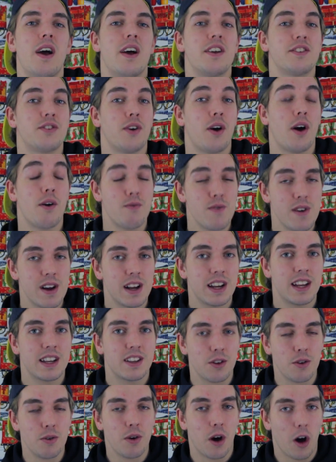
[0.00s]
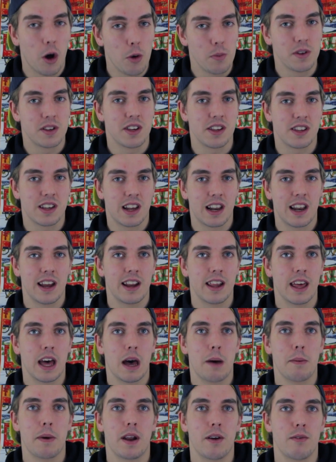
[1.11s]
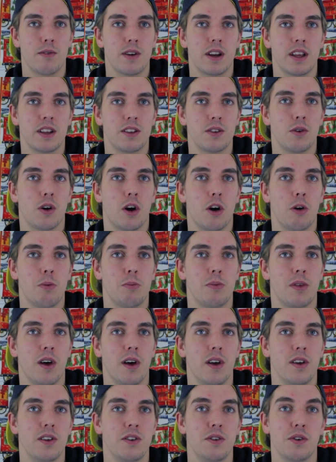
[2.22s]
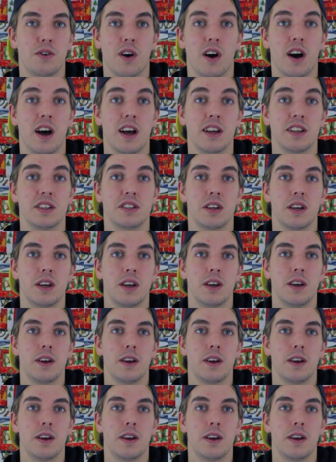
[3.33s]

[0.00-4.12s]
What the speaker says: so I really do hope this has cleared it up, and I really do hope that you guys